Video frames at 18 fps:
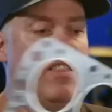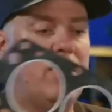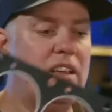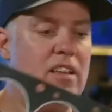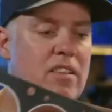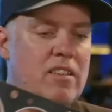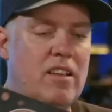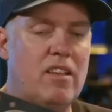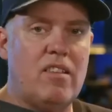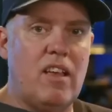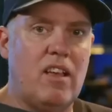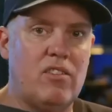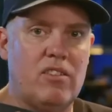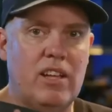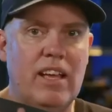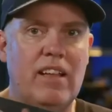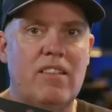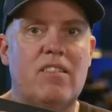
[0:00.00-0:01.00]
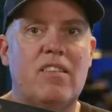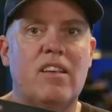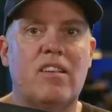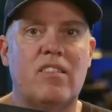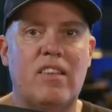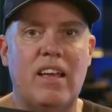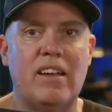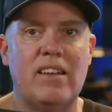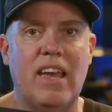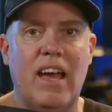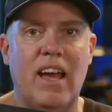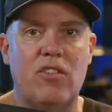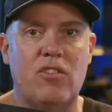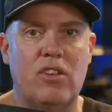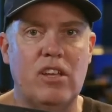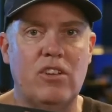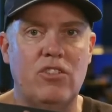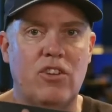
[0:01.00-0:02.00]
This is a Slant 6 head
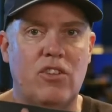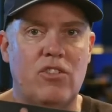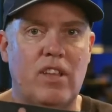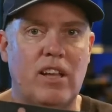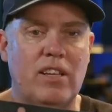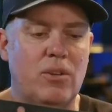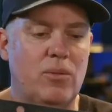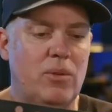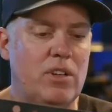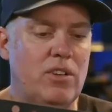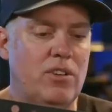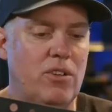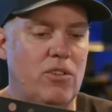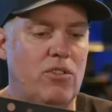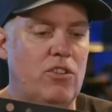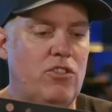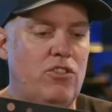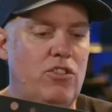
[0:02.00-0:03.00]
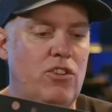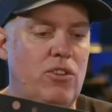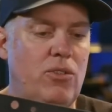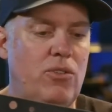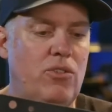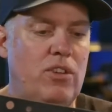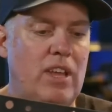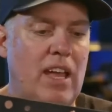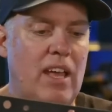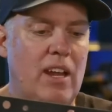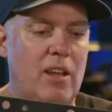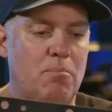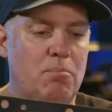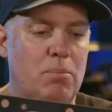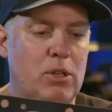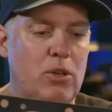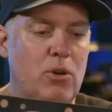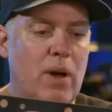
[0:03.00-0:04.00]
gasket, just like the one Dulcich used, and
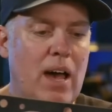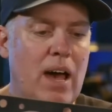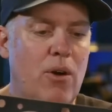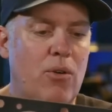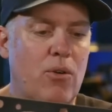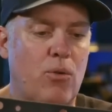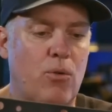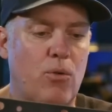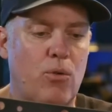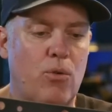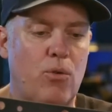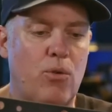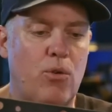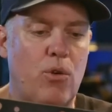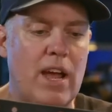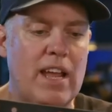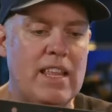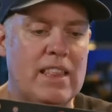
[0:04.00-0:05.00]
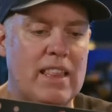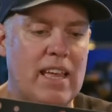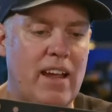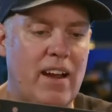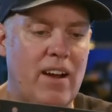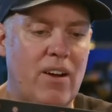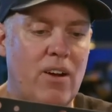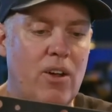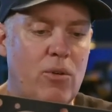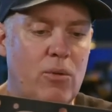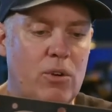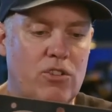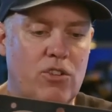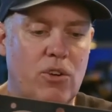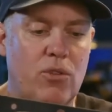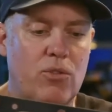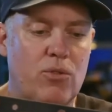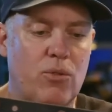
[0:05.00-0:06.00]
it blew out right there, which
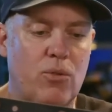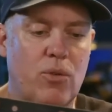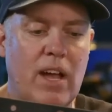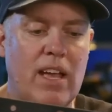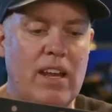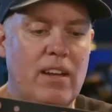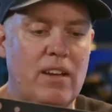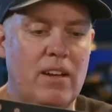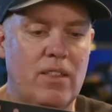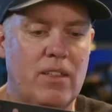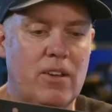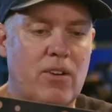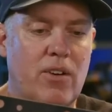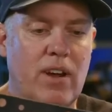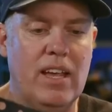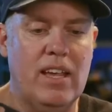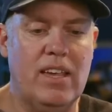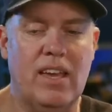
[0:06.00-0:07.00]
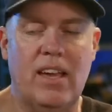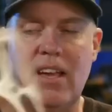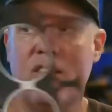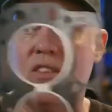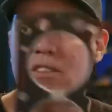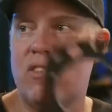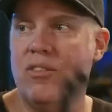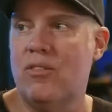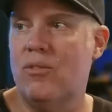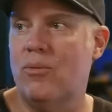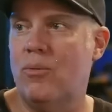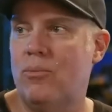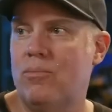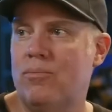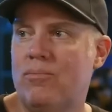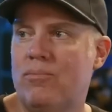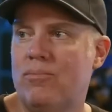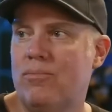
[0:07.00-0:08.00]
goes right into the crankcase.
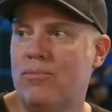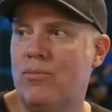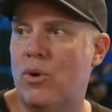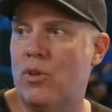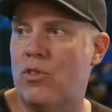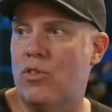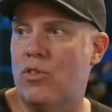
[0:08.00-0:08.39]
What's